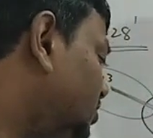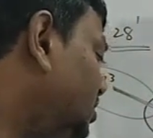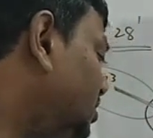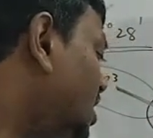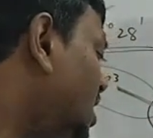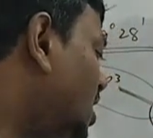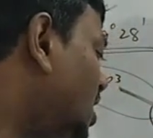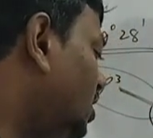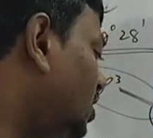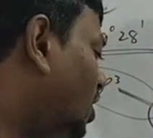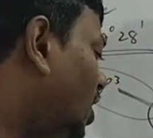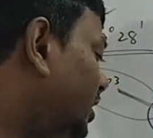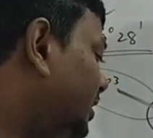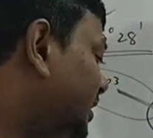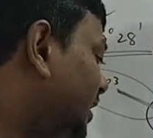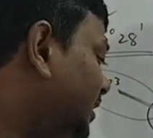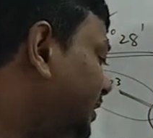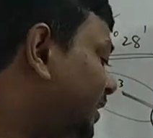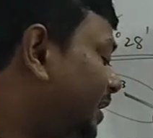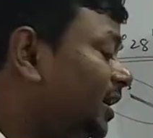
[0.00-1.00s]
should
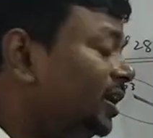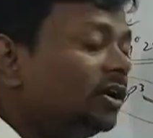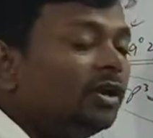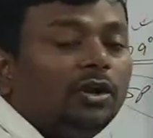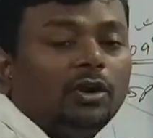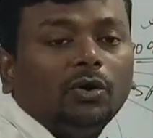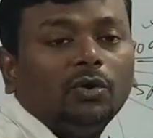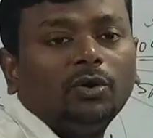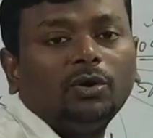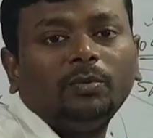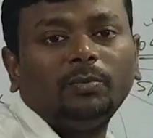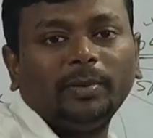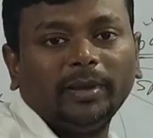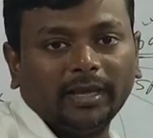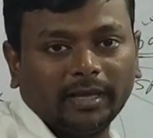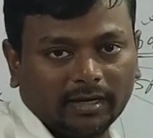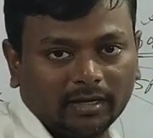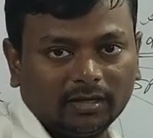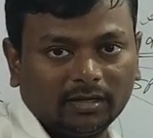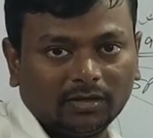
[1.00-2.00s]
not contain a lone
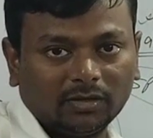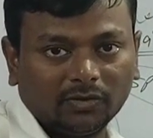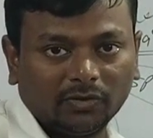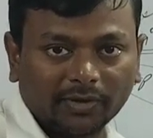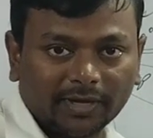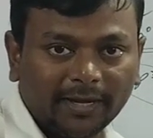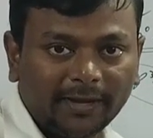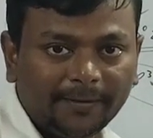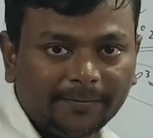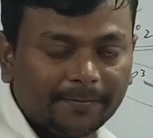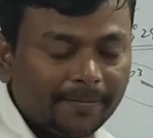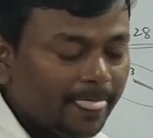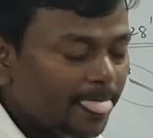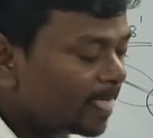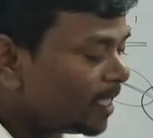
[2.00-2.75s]
pair. Okay,